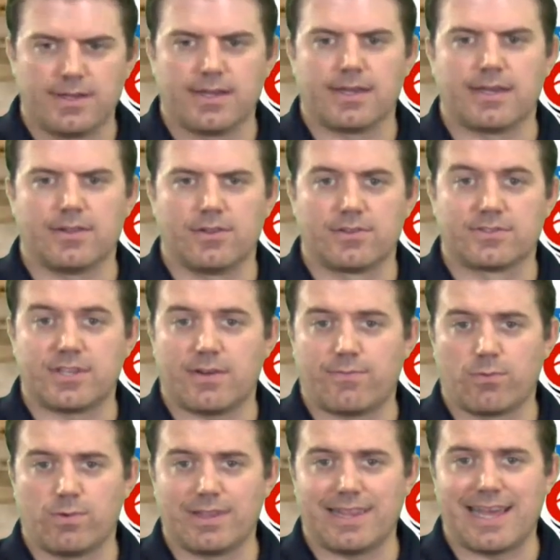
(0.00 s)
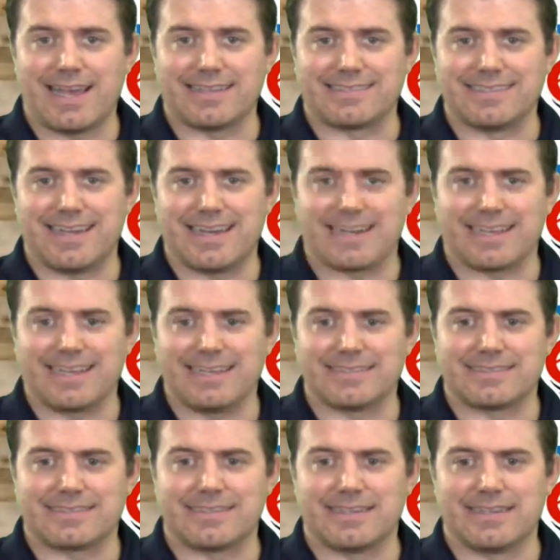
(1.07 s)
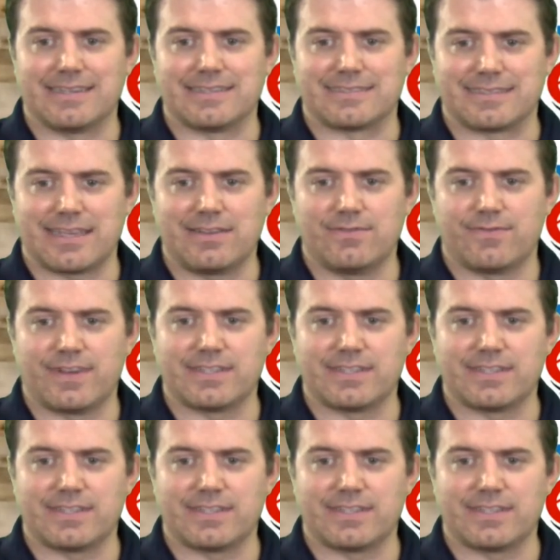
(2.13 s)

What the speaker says: and a little tougher one last night against St.